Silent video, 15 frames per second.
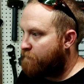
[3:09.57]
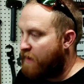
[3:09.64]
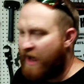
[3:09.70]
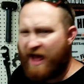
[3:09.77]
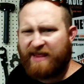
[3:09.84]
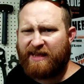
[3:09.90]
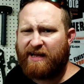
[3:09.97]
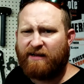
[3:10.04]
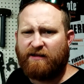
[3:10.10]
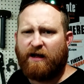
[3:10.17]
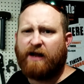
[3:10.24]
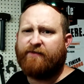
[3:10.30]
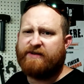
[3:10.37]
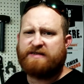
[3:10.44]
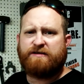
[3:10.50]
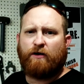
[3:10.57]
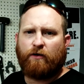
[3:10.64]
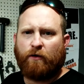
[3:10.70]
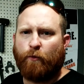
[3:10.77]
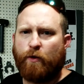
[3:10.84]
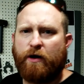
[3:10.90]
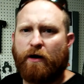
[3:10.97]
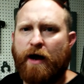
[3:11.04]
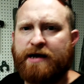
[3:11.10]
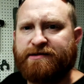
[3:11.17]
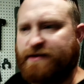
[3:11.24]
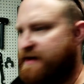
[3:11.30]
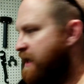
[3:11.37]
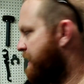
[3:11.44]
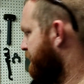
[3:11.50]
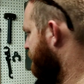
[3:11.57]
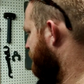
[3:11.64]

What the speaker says: I think a lot of us are. We are actually kind